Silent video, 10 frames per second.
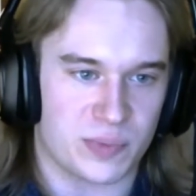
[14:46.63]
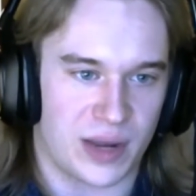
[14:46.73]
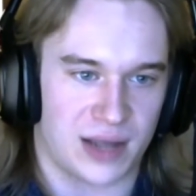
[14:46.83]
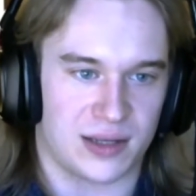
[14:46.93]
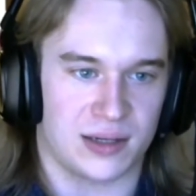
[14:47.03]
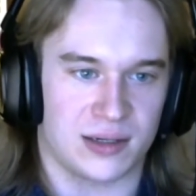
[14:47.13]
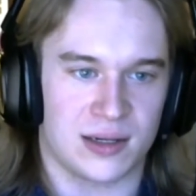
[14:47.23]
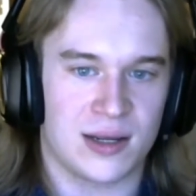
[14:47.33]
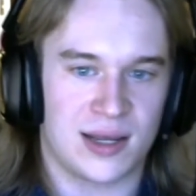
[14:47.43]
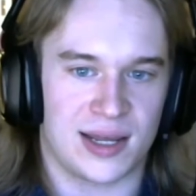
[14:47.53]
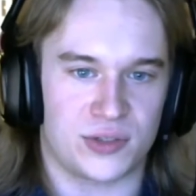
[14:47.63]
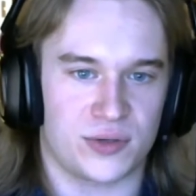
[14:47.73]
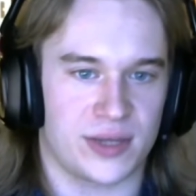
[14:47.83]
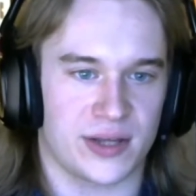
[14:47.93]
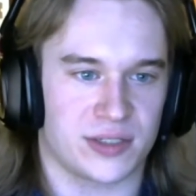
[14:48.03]
back in
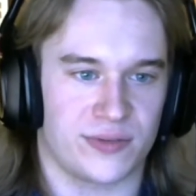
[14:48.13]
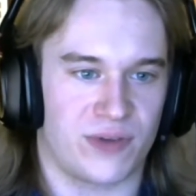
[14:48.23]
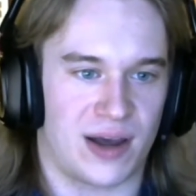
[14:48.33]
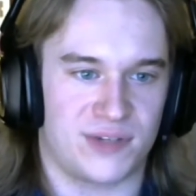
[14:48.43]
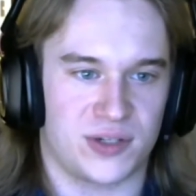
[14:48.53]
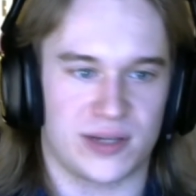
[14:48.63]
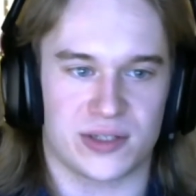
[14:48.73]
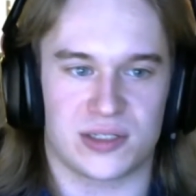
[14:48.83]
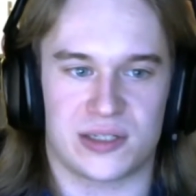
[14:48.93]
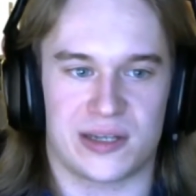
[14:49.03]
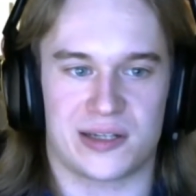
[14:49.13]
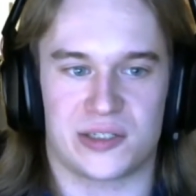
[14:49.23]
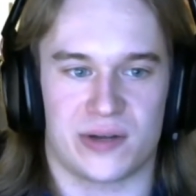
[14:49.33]
2005, 2006.